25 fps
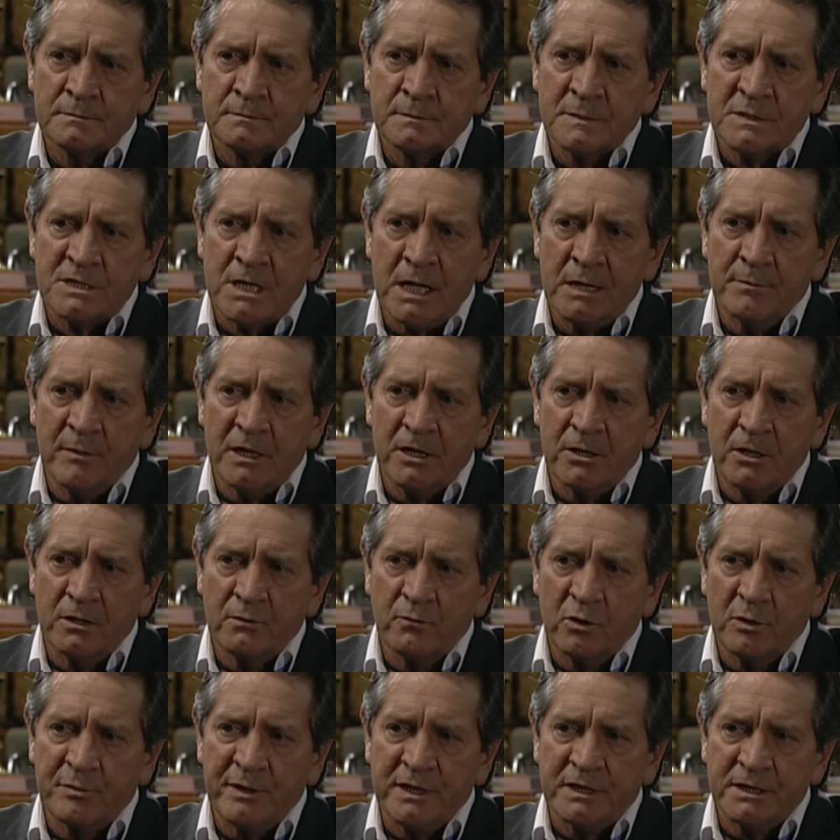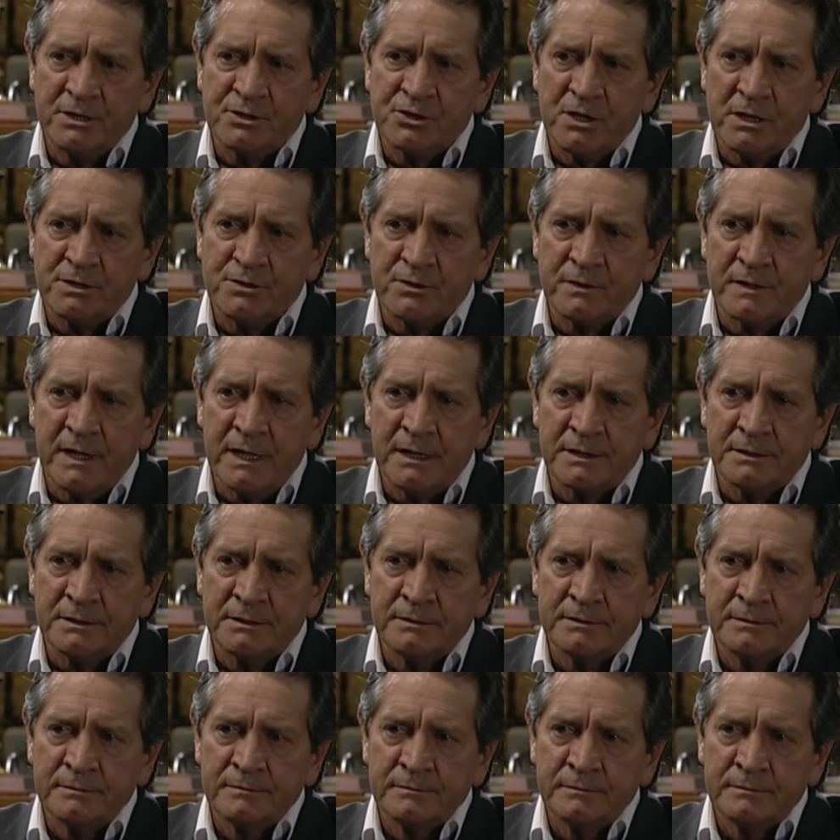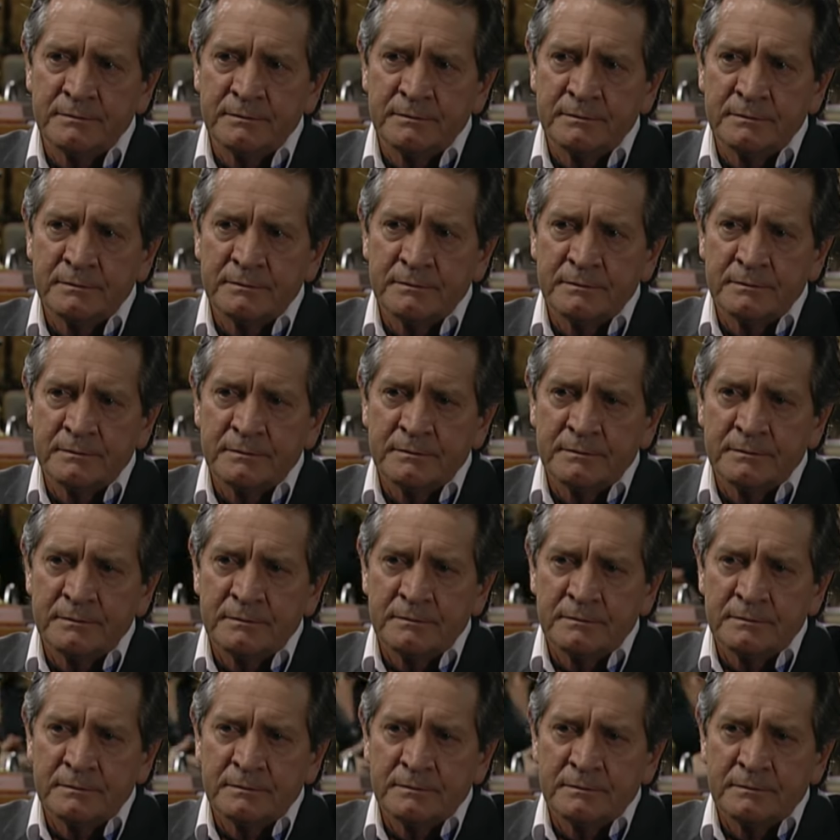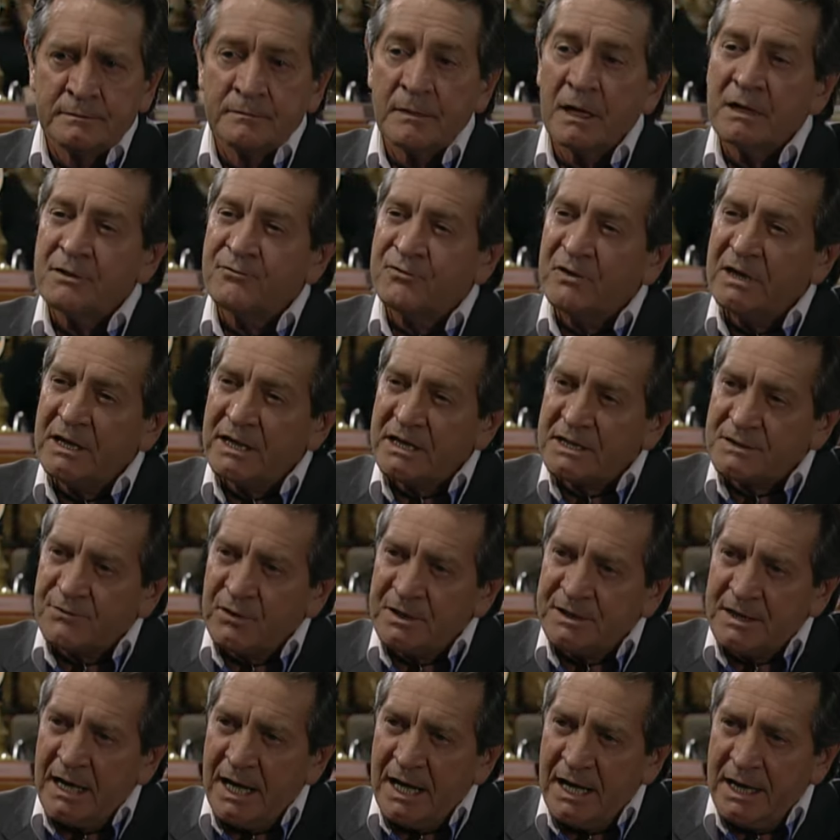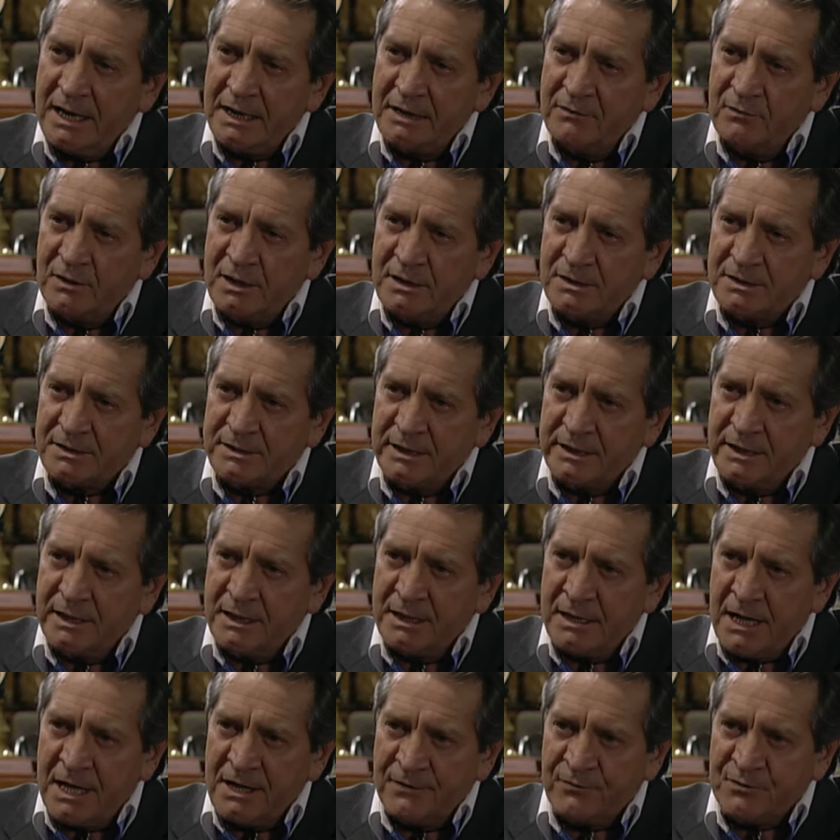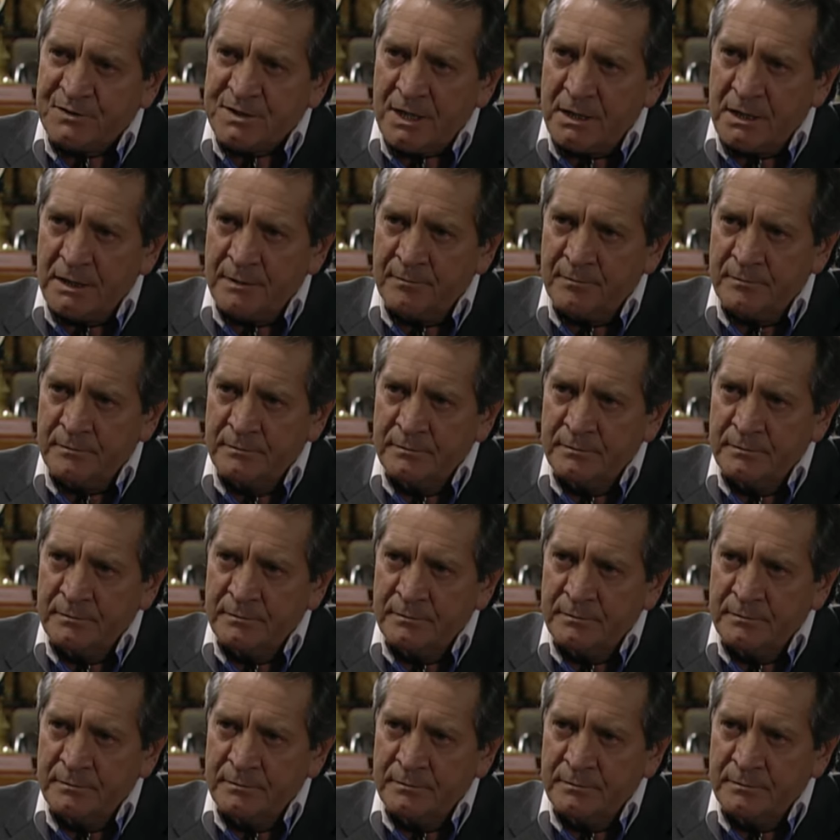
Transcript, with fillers: Time alone will be the judge of that. My feelings for Diane have lasted a lifetime.